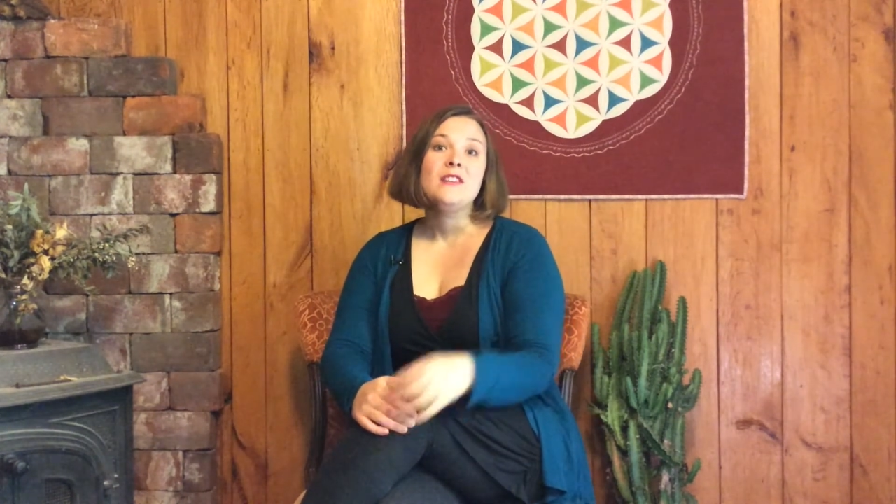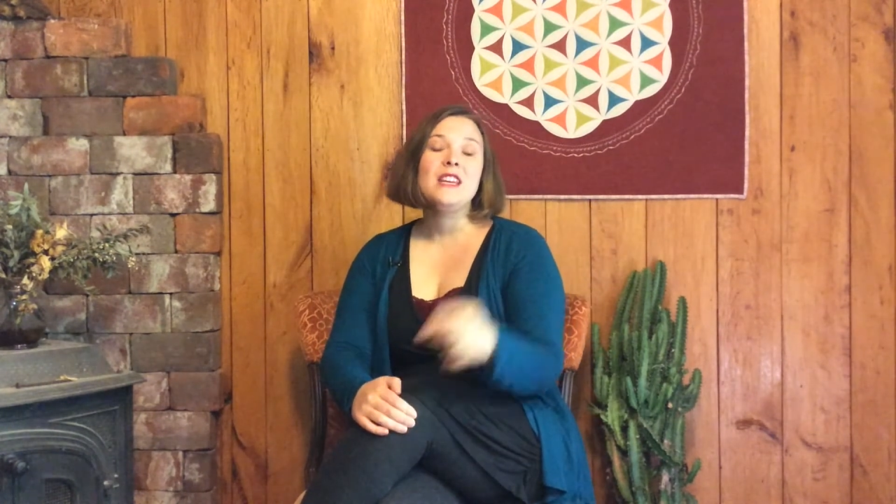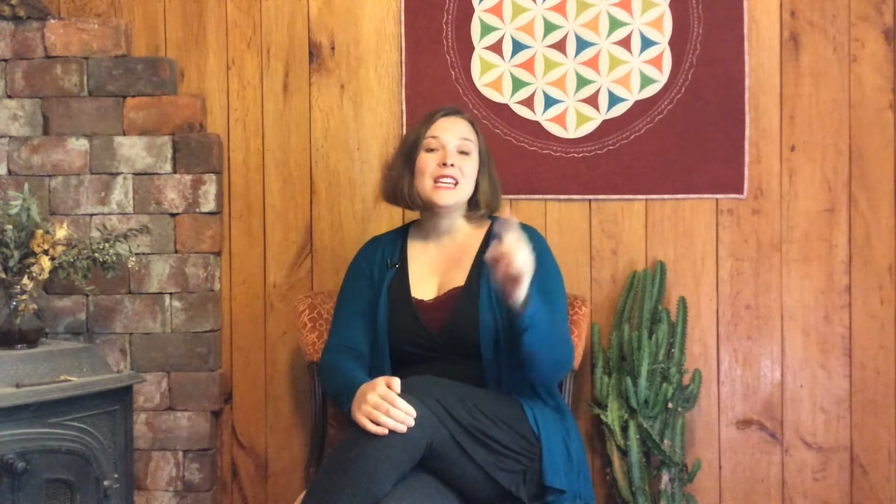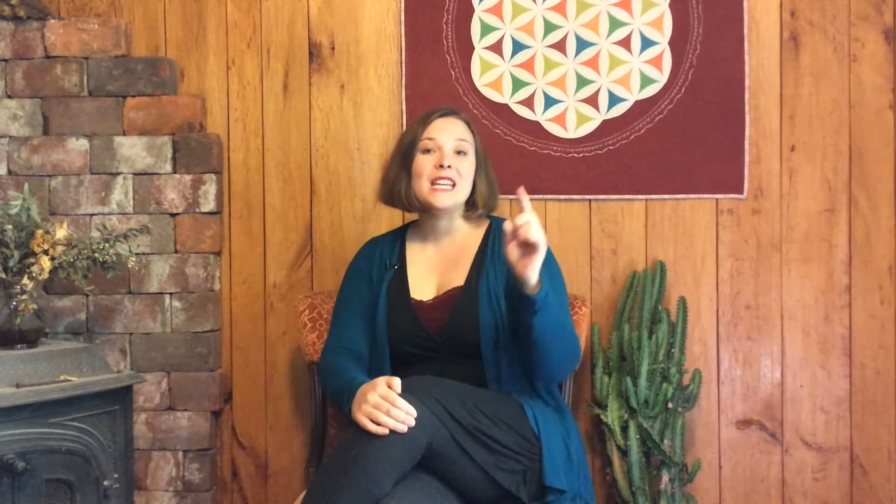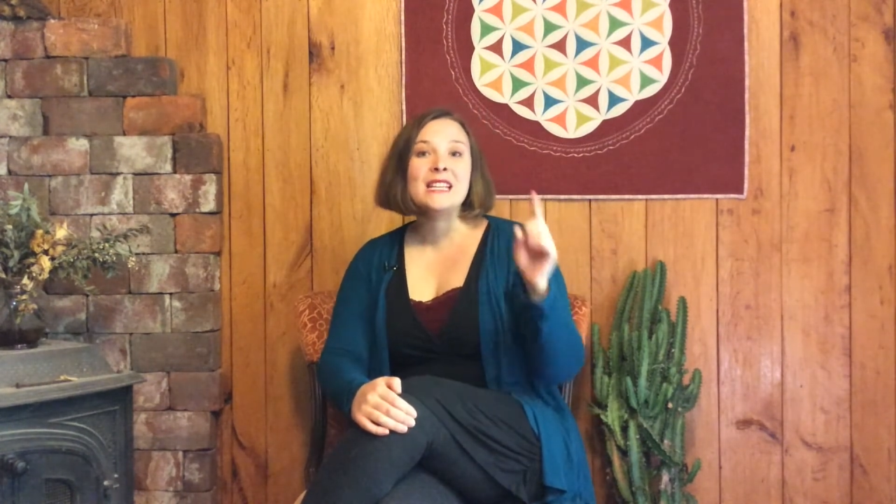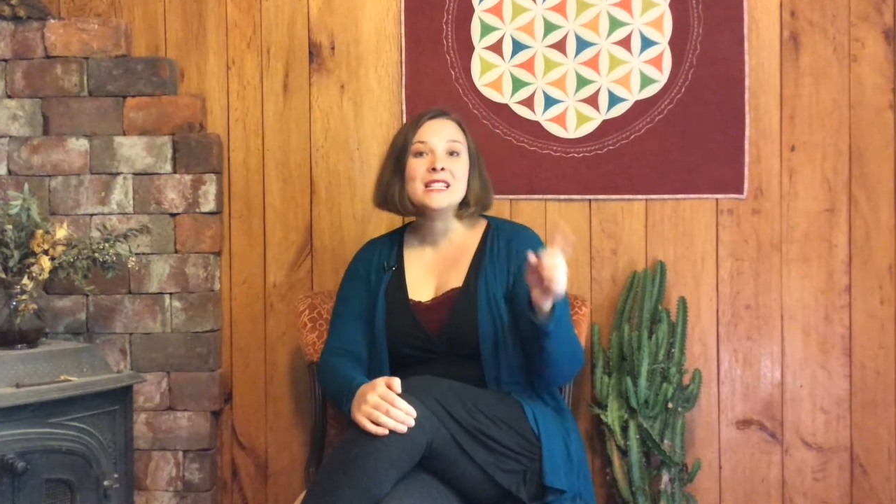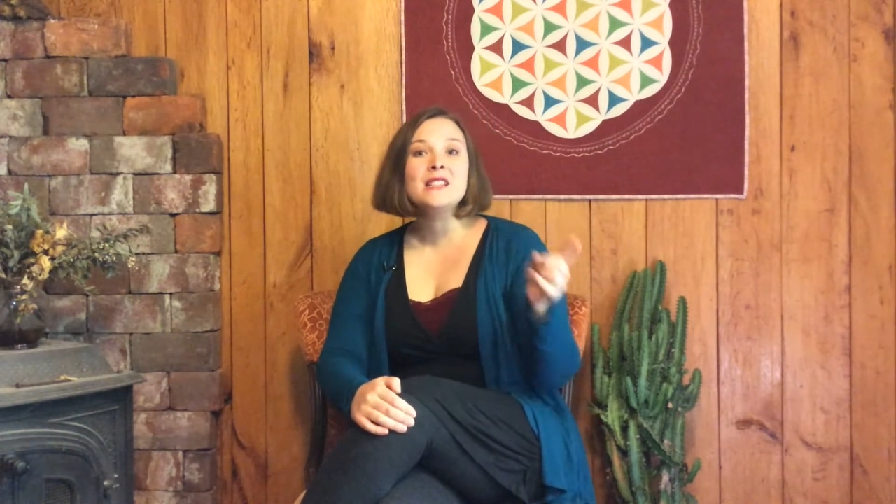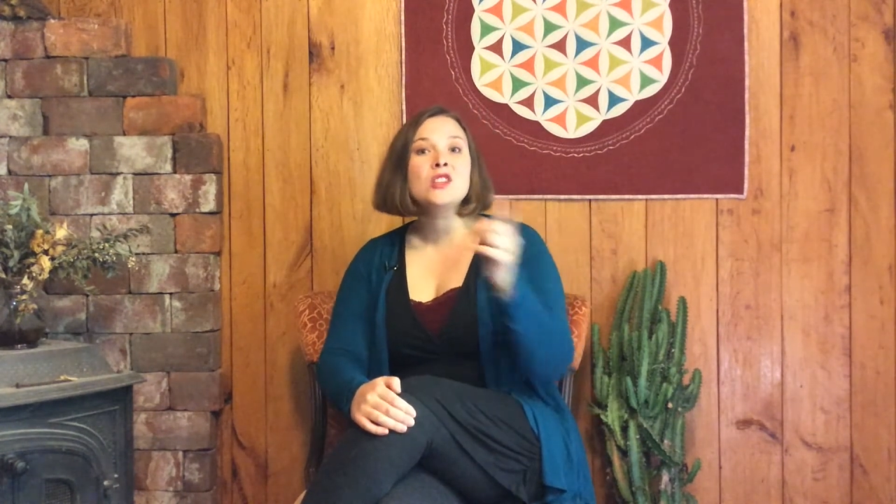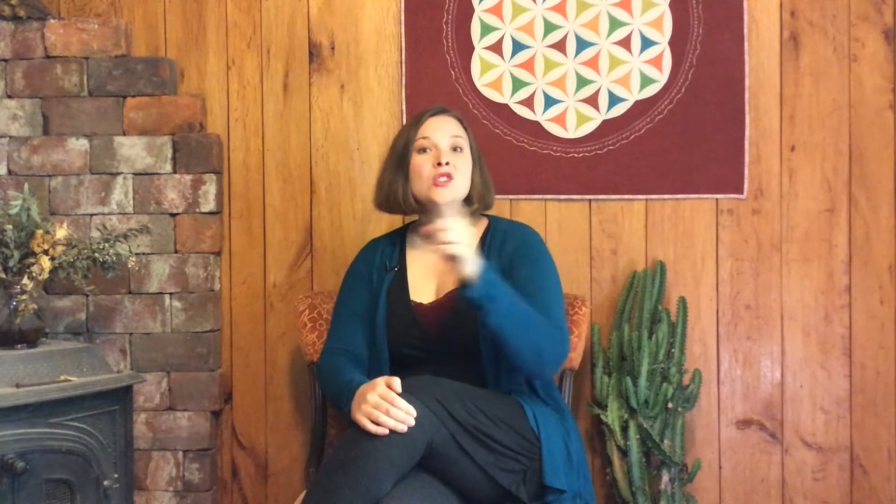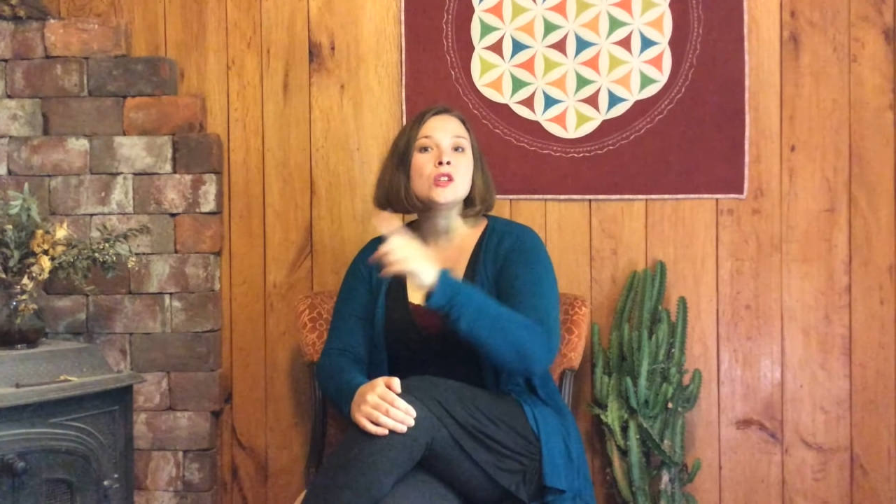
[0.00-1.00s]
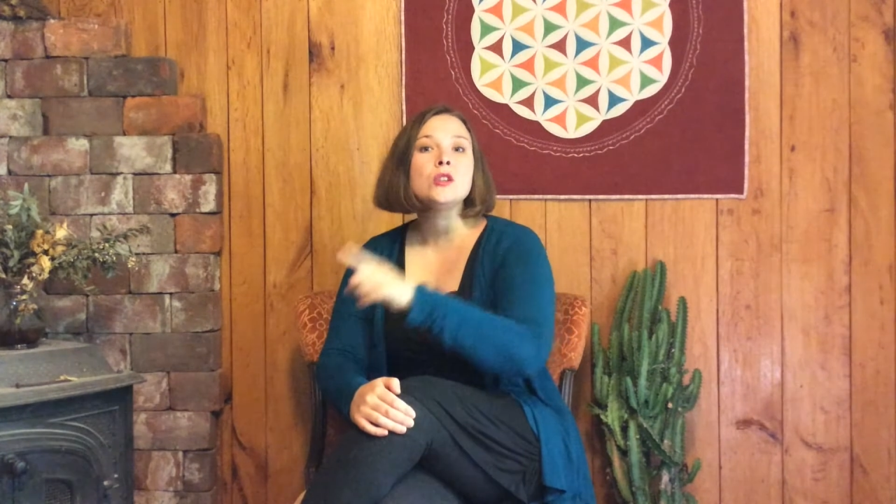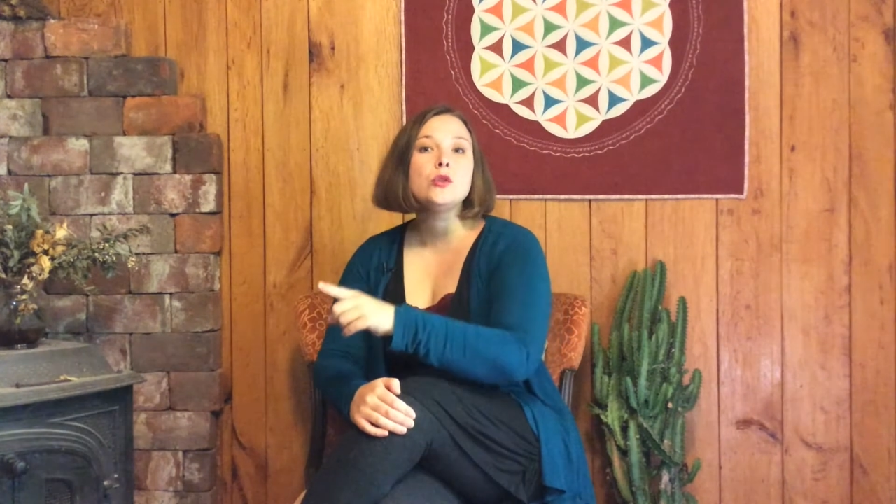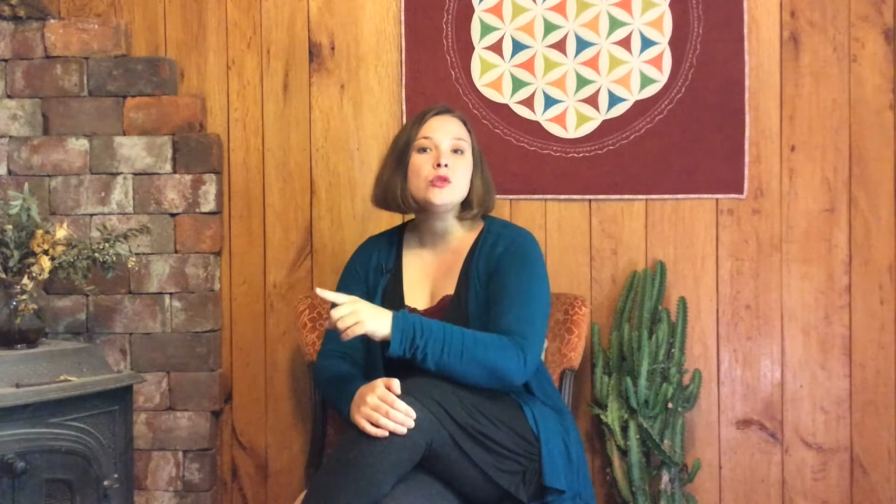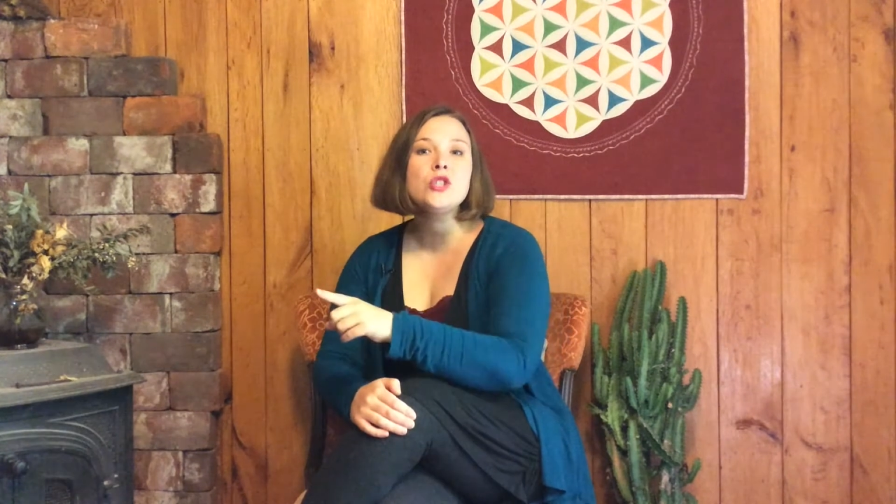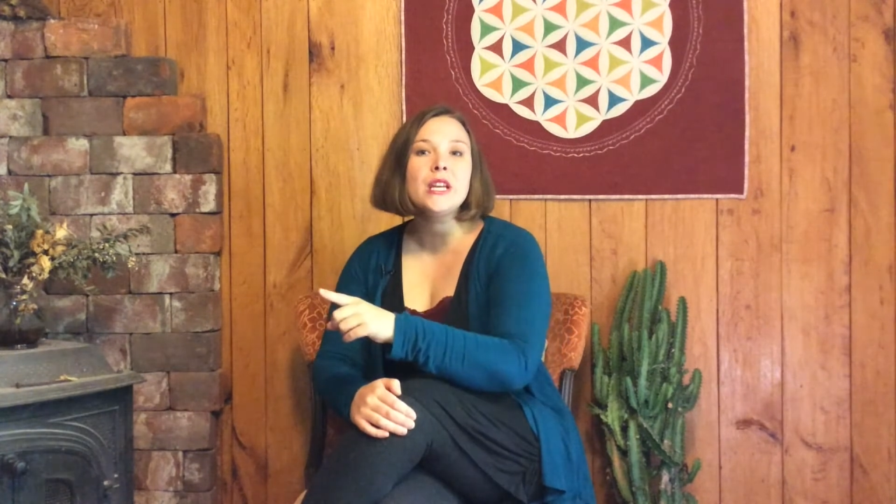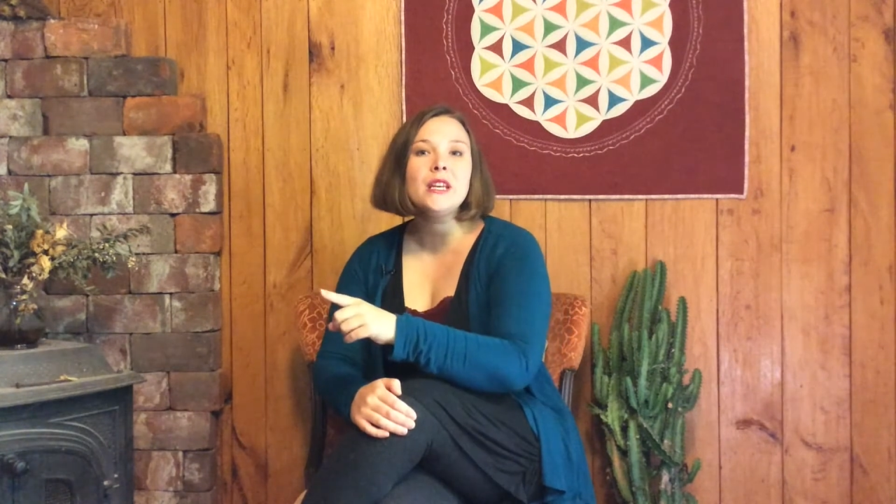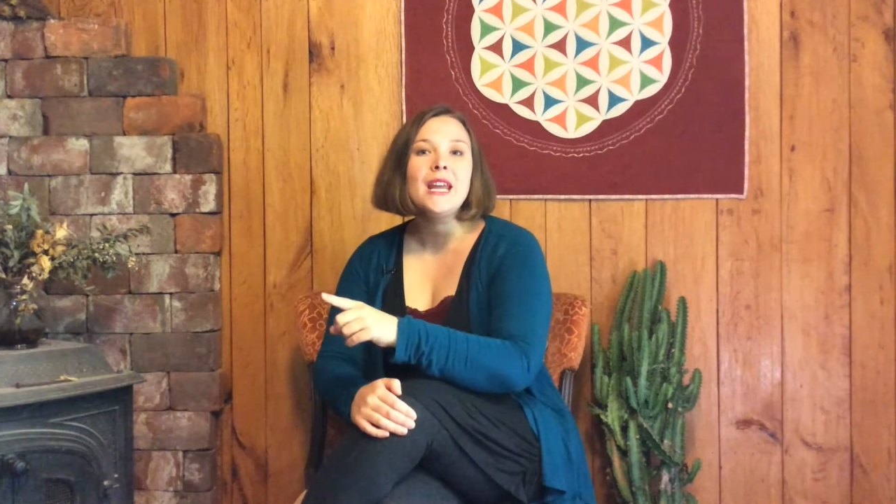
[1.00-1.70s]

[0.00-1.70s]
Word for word: that it isn't the solution,